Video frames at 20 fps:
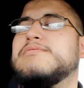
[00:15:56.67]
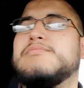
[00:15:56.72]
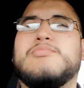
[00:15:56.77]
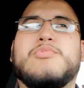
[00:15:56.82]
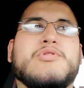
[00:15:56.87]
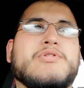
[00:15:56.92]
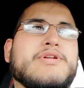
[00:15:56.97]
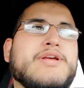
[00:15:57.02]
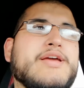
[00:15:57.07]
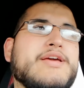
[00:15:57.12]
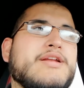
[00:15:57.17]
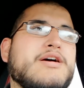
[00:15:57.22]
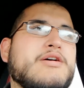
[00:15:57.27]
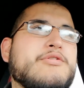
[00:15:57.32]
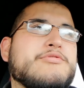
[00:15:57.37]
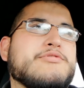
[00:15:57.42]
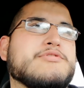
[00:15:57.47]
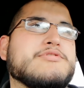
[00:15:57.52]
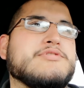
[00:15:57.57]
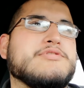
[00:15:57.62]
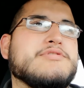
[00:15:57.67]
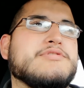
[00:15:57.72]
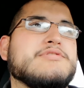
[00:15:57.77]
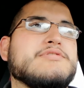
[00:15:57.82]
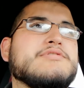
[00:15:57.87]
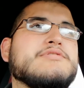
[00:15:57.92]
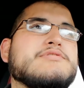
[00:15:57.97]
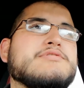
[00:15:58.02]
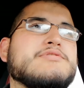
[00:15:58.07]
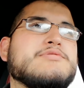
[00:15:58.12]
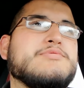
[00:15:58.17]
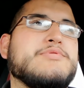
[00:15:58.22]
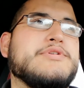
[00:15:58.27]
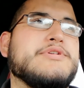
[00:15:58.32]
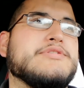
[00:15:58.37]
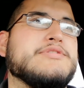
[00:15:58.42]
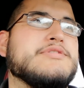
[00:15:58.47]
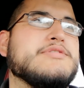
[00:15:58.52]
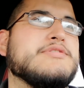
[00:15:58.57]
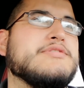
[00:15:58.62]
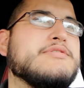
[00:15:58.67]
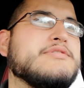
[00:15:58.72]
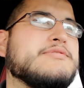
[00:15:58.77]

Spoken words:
more than 8 hours. Sweet.